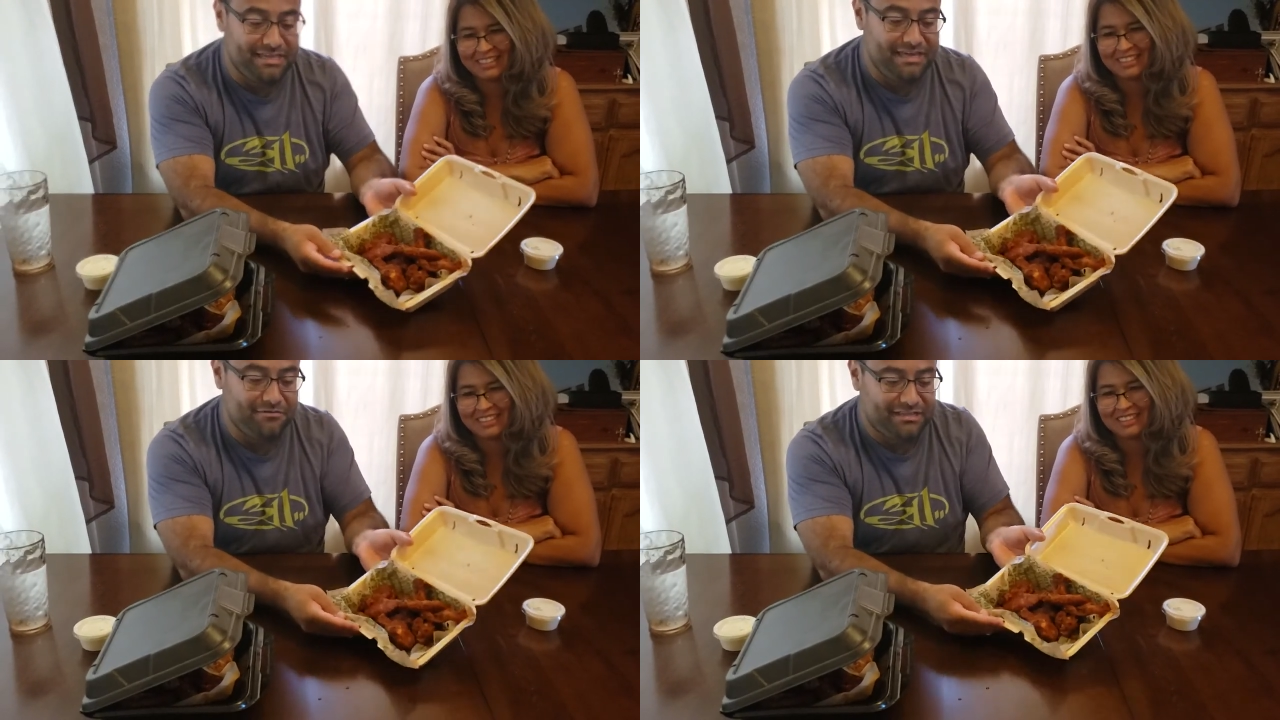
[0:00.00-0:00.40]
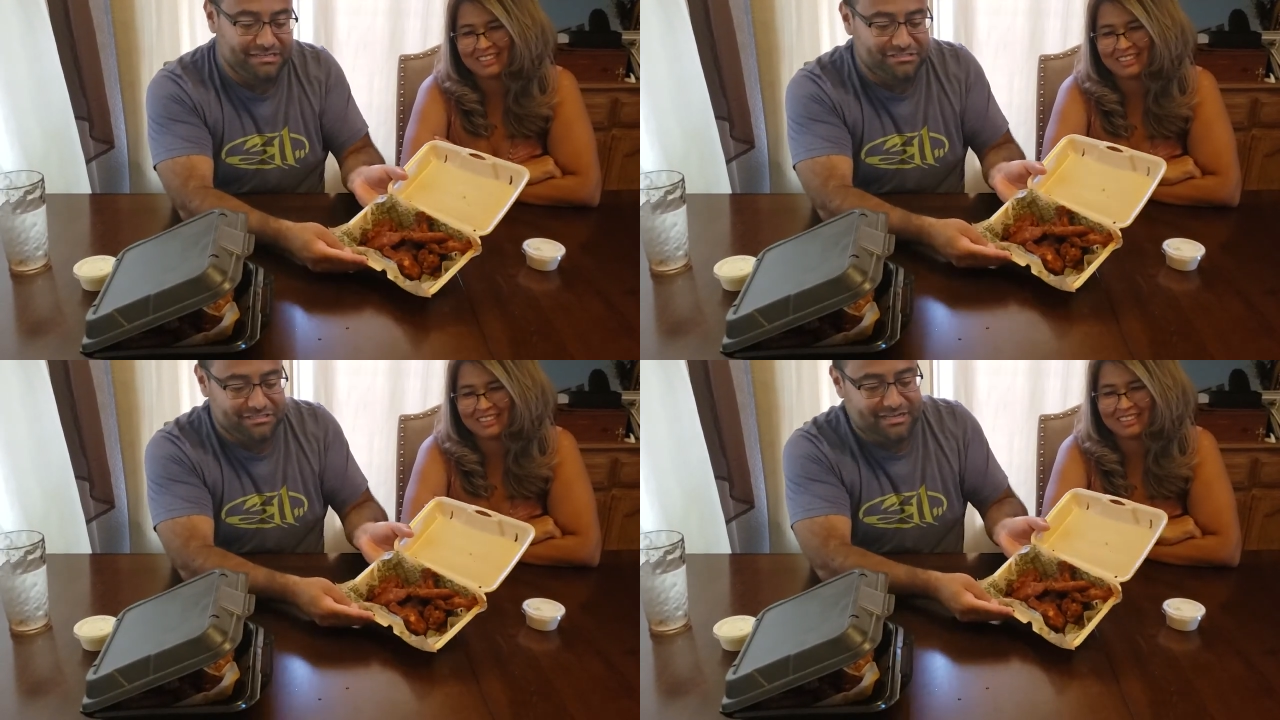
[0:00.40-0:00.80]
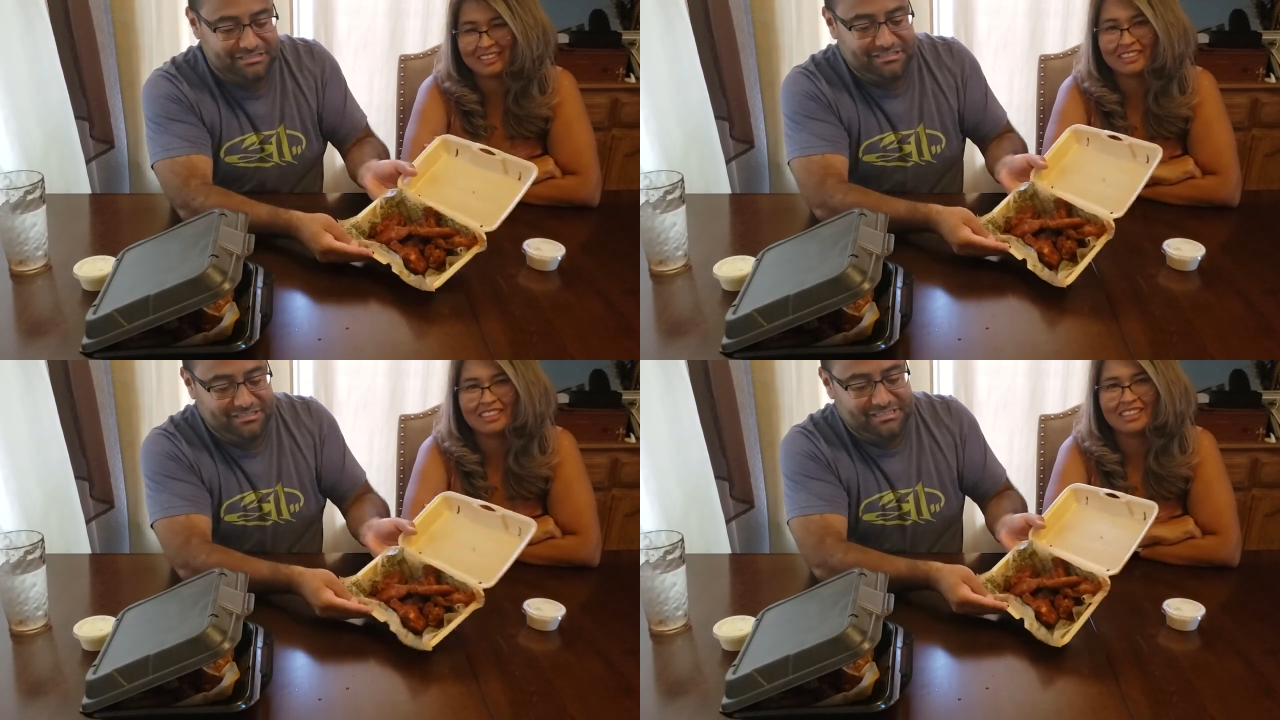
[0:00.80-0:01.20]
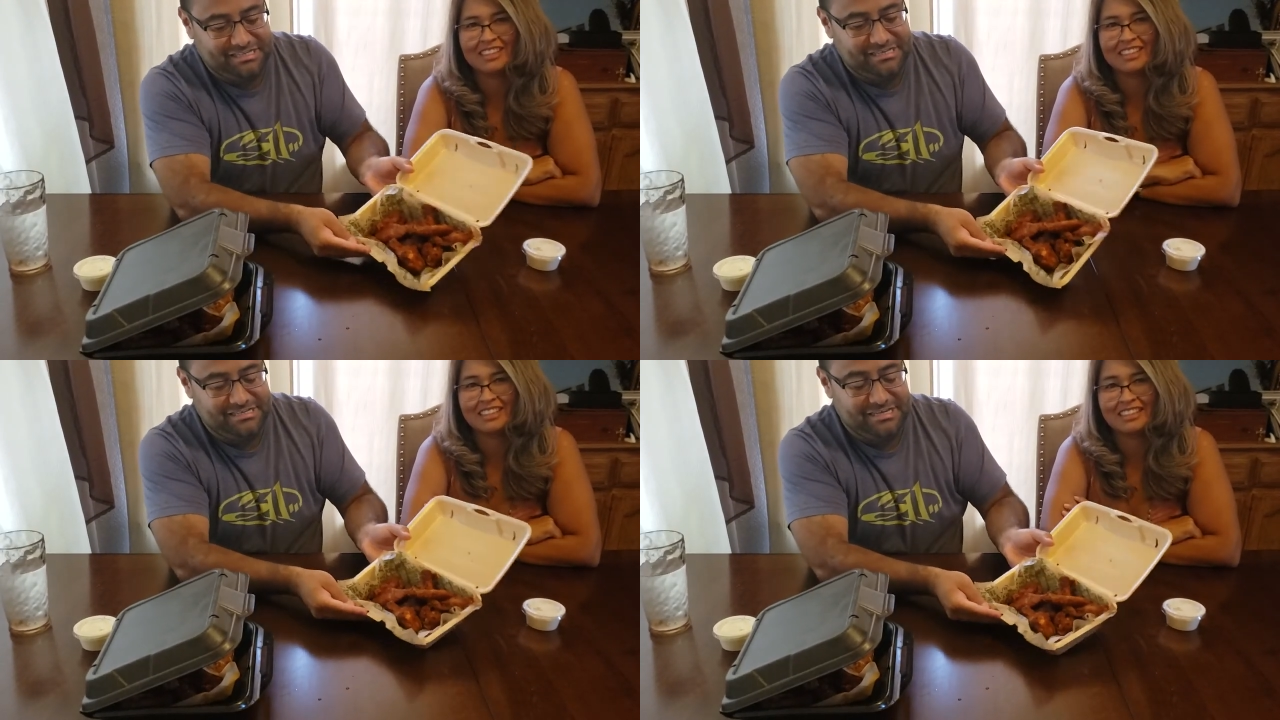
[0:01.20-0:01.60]
Speaker 1: again, with extra sauce, as you can
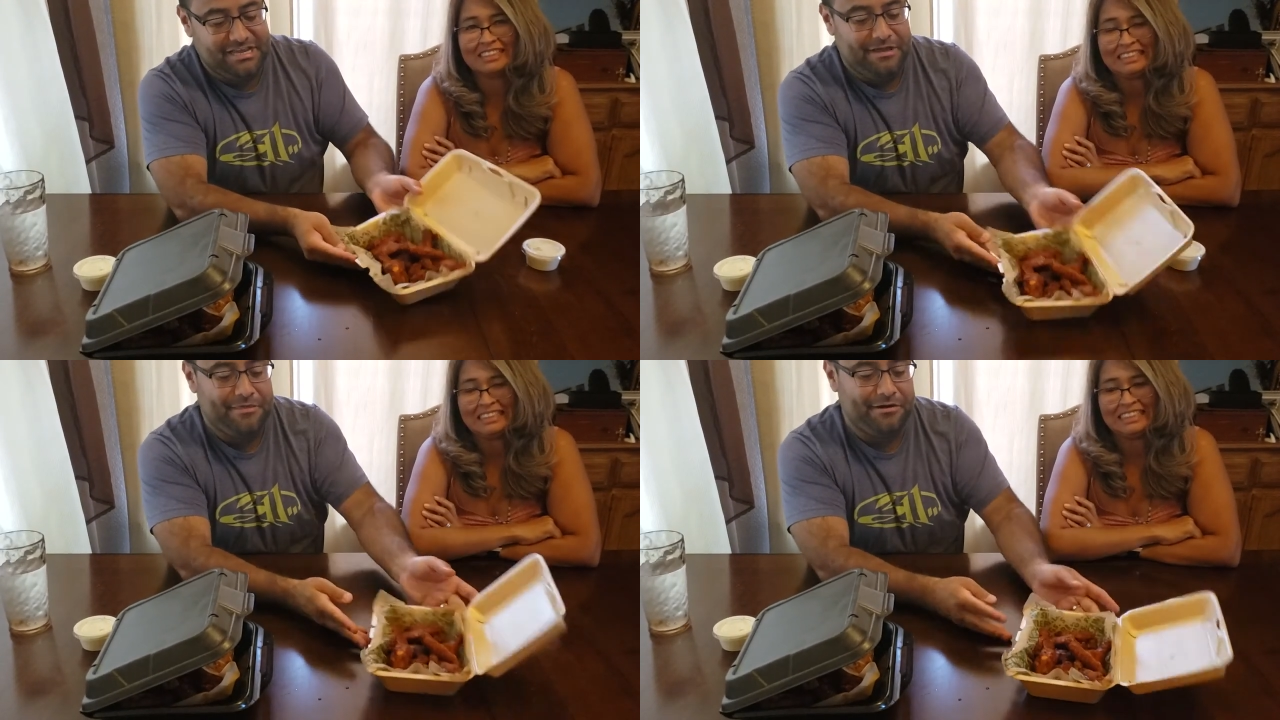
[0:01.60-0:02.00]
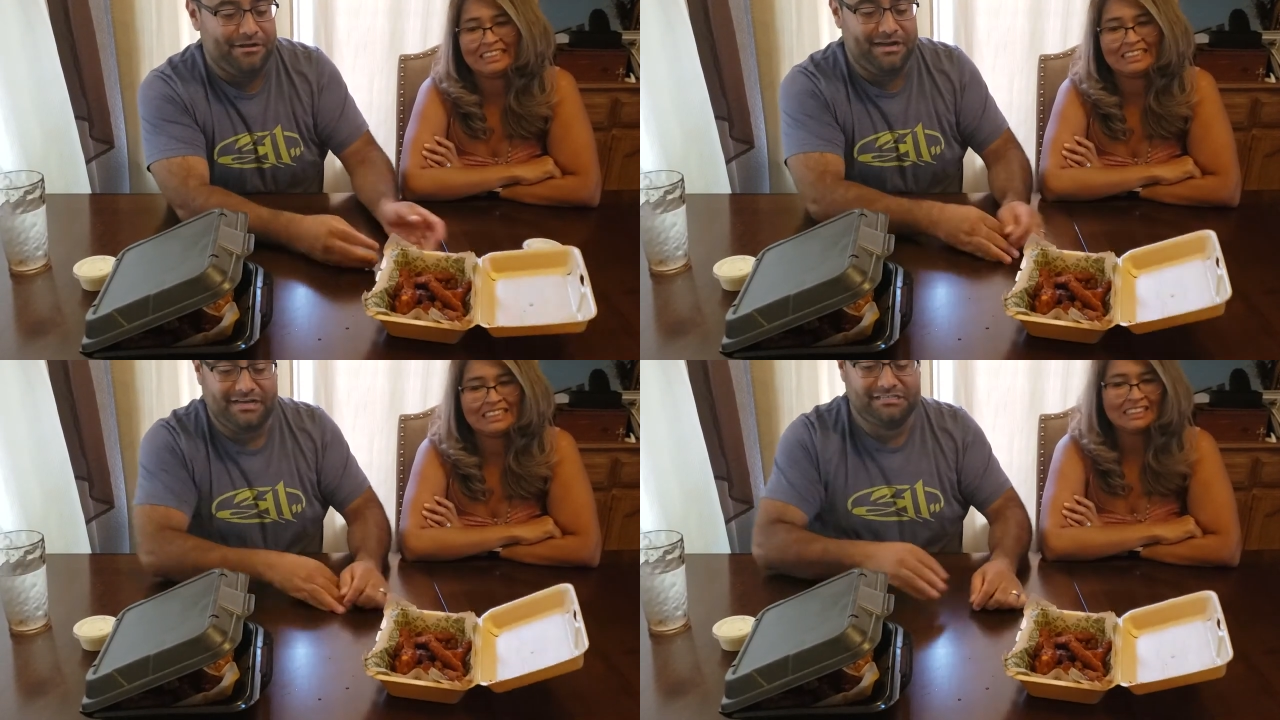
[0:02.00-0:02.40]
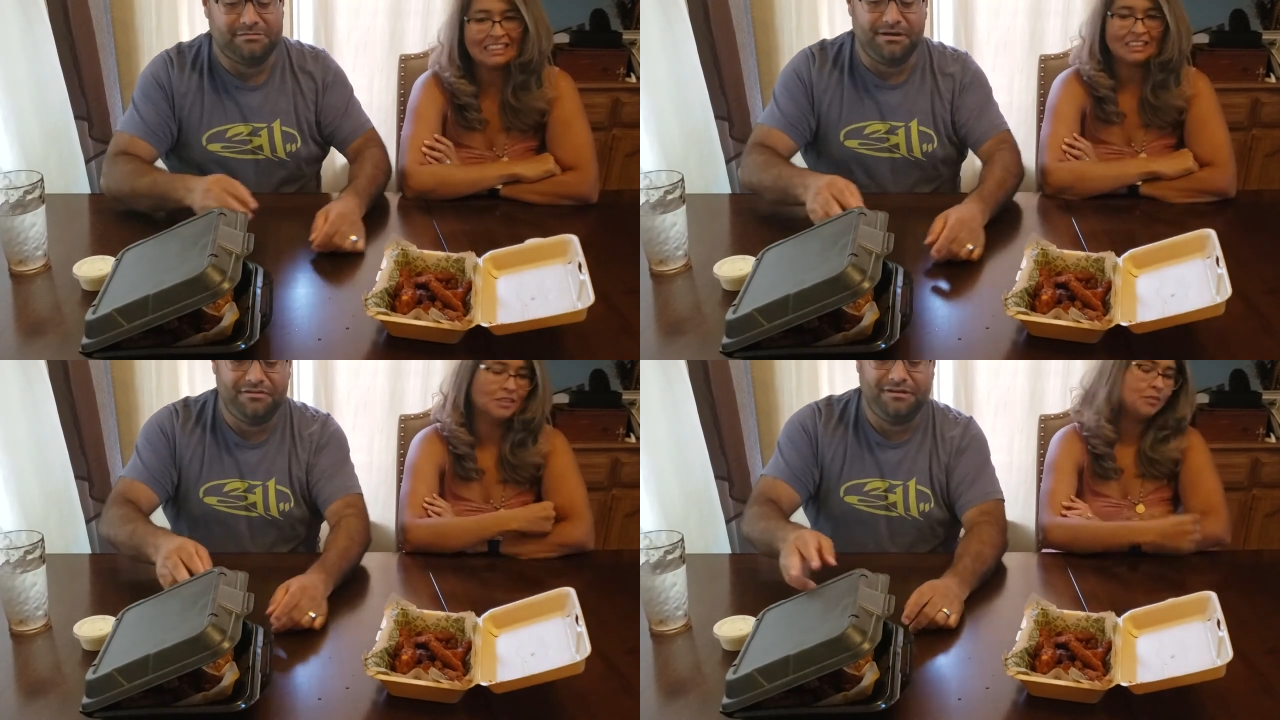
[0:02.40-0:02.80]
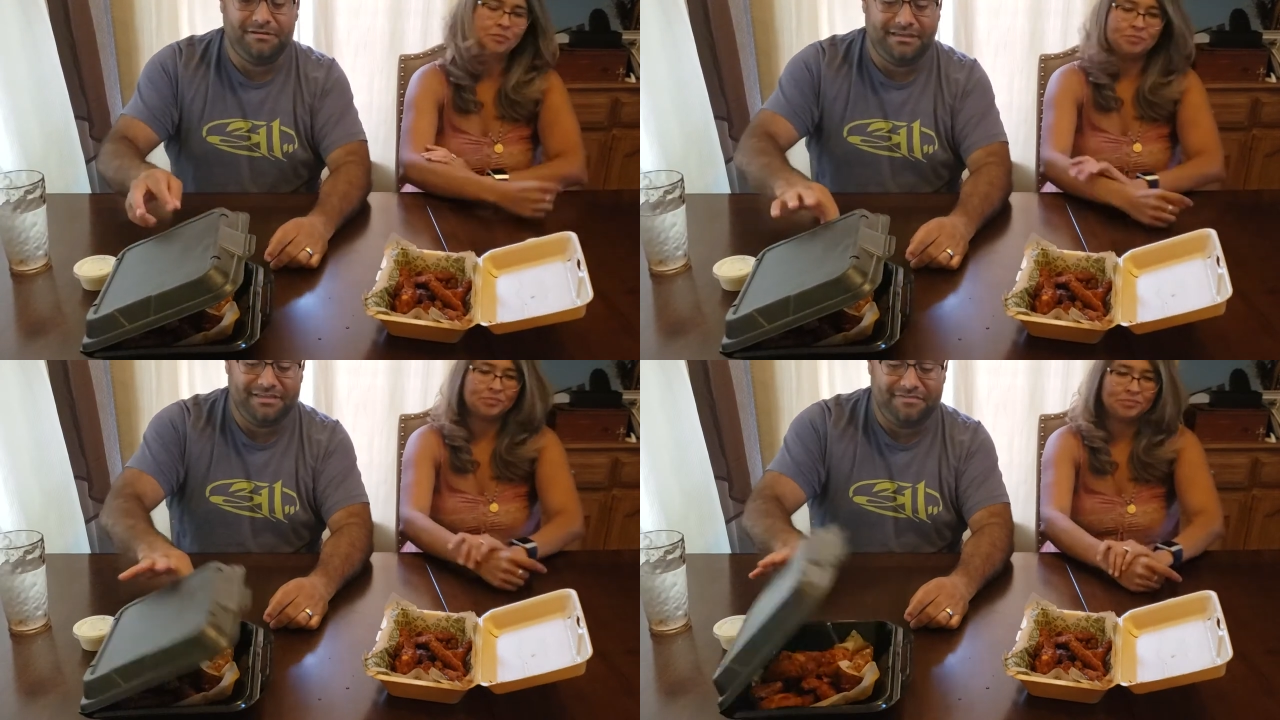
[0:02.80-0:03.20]
see. They're uh, smothered
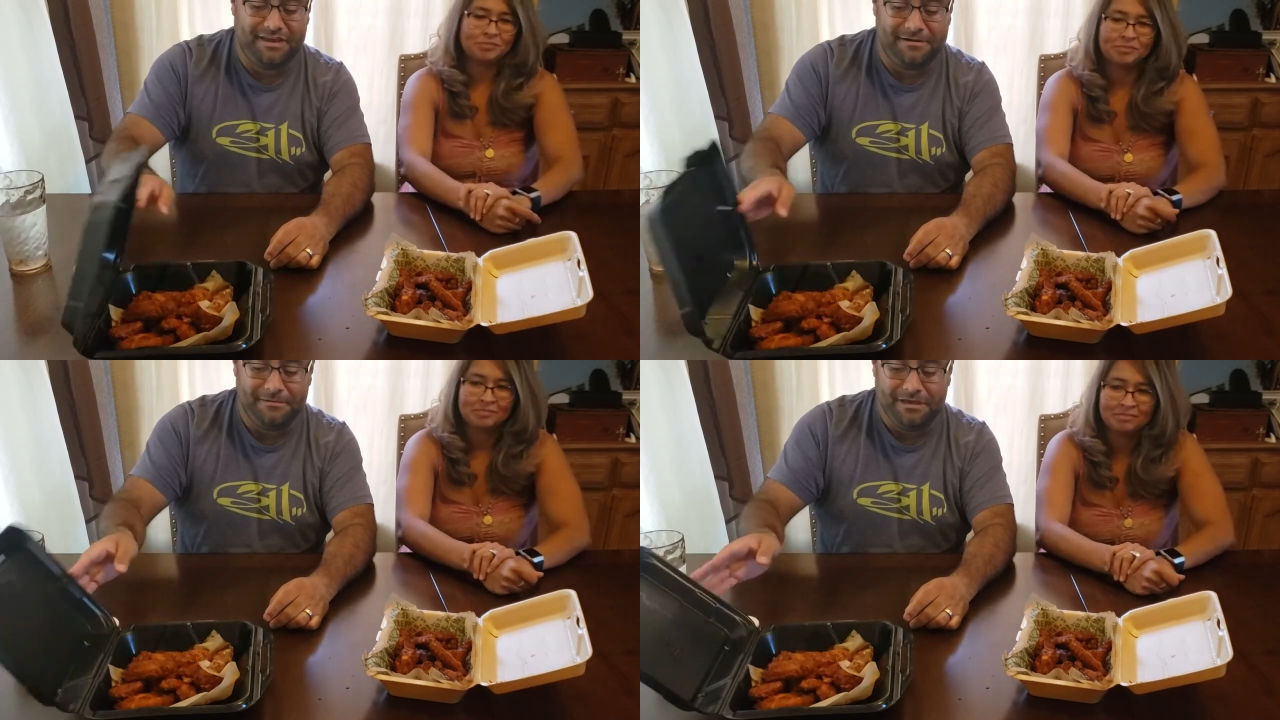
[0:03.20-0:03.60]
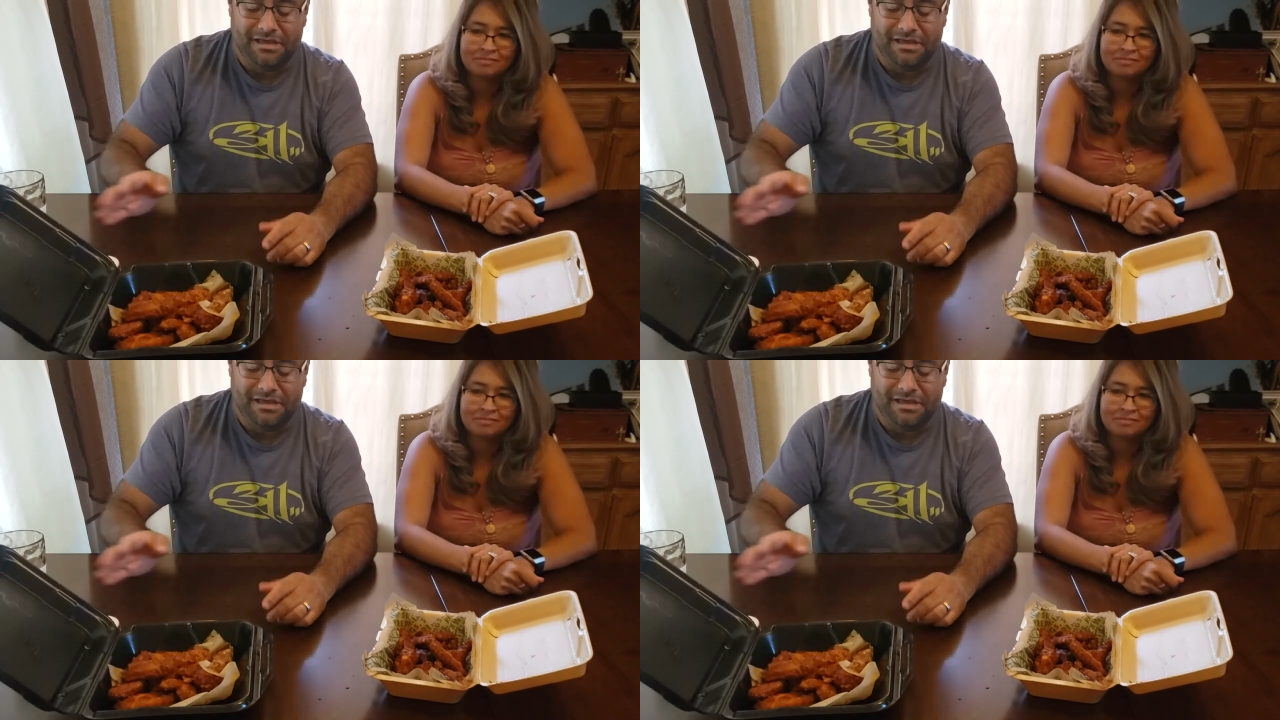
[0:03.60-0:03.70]
in there.